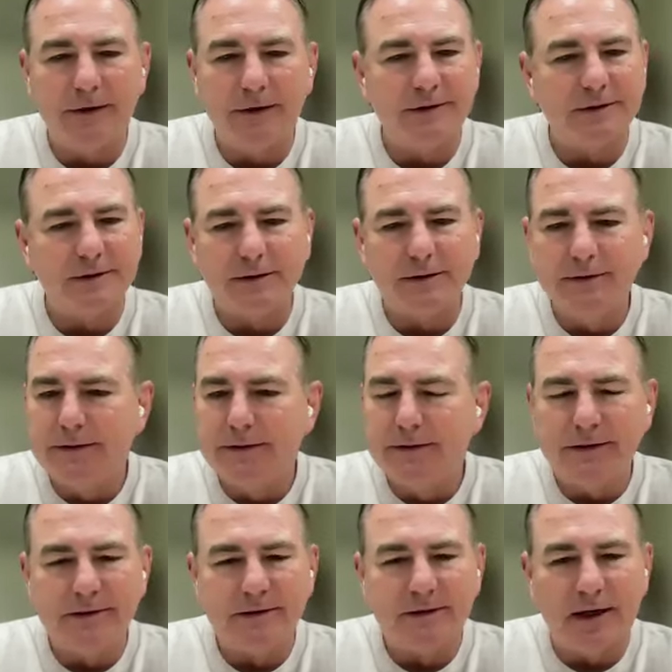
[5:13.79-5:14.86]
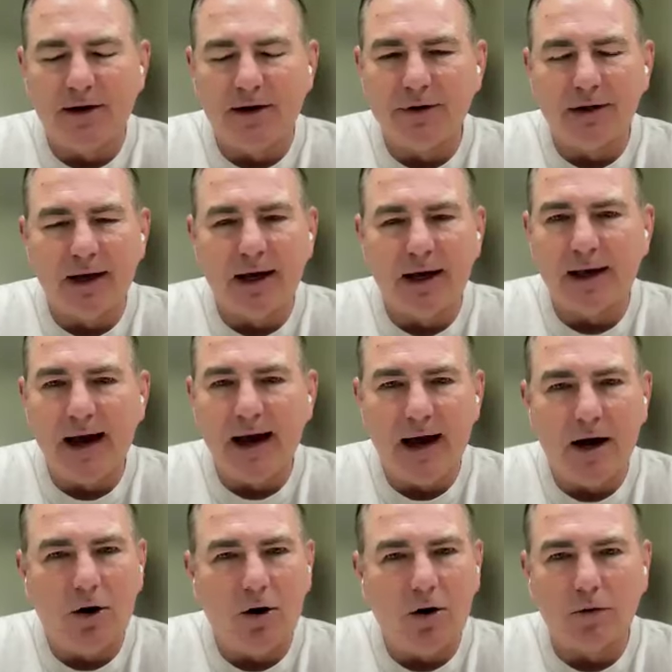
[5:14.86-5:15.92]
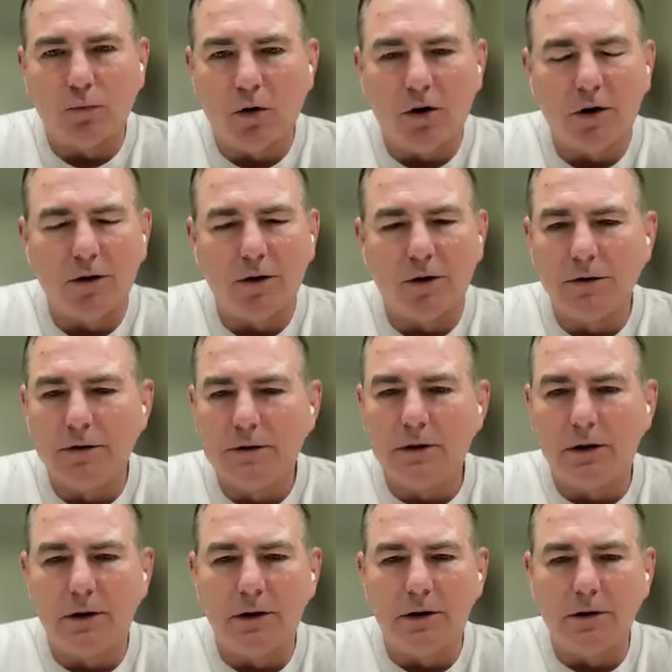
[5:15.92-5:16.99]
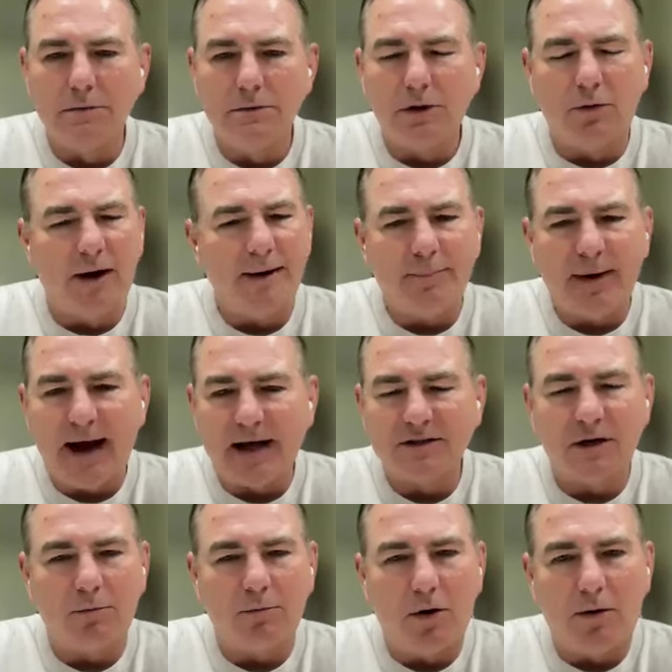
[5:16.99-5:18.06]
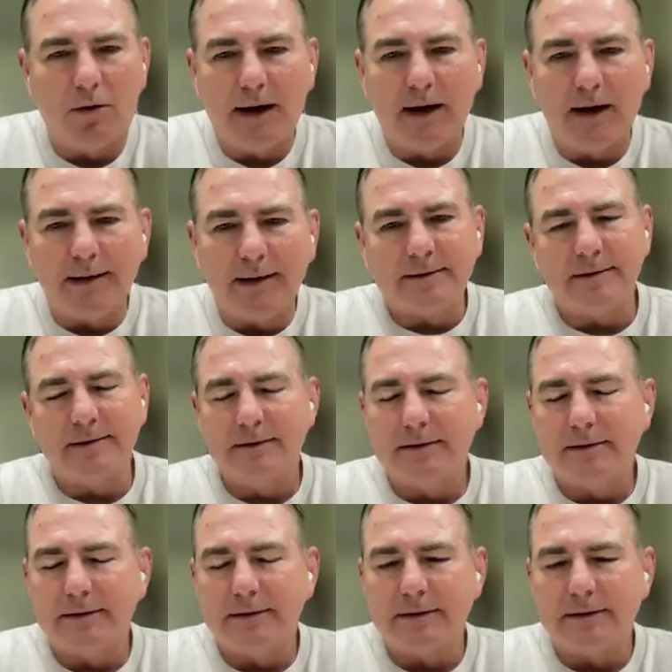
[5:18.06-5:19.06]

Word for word: You know, he's a he's an everyday guy, hard worker, uh, great basketball mind.